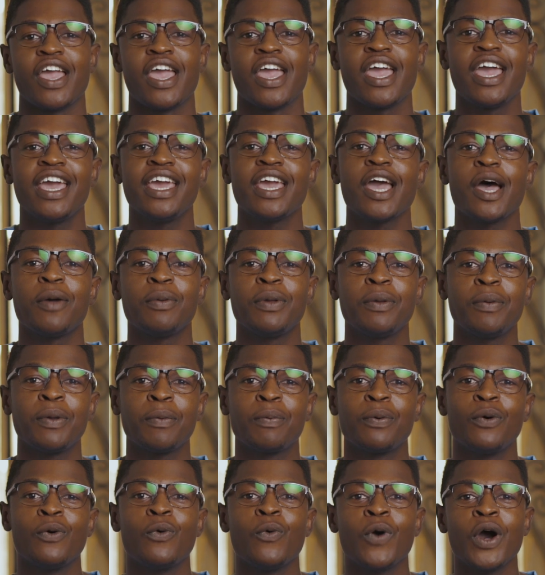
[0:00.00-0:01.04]
Hey happy
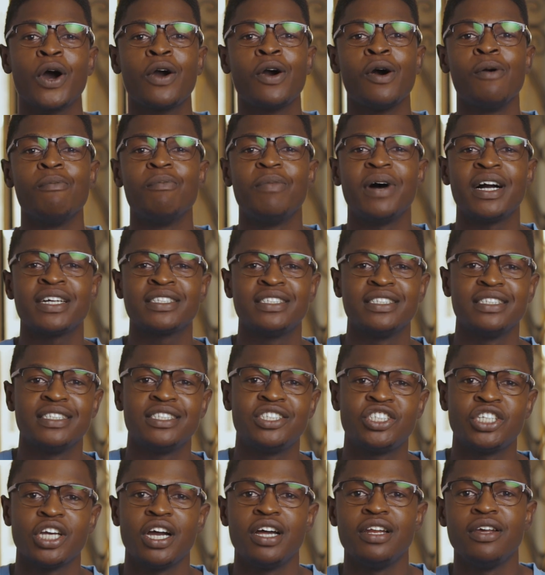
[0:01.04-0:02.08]
people, welcome back to the
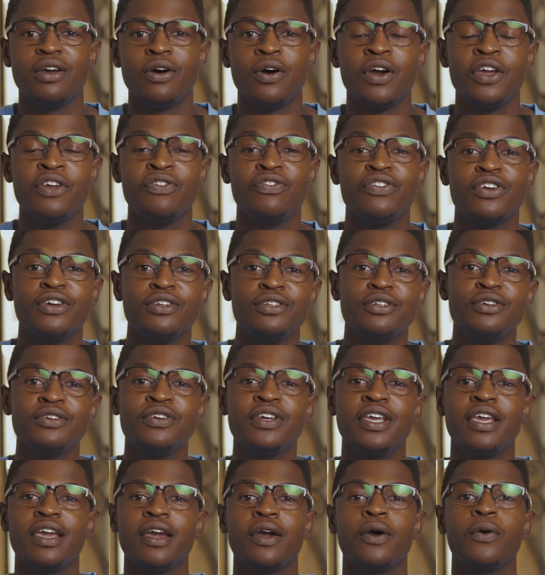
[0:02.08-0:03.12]
channel. If you're new
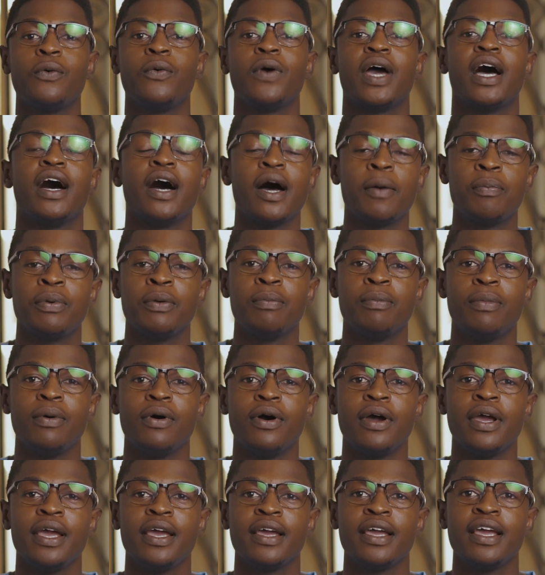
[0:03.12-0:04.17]
here, we're
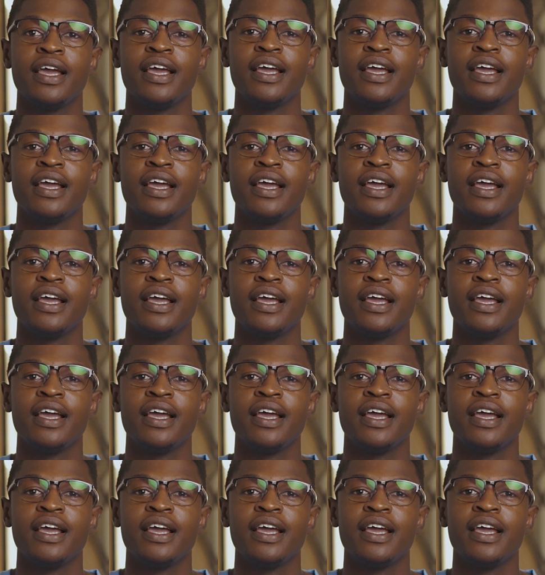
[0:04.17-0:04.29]
Happyboy.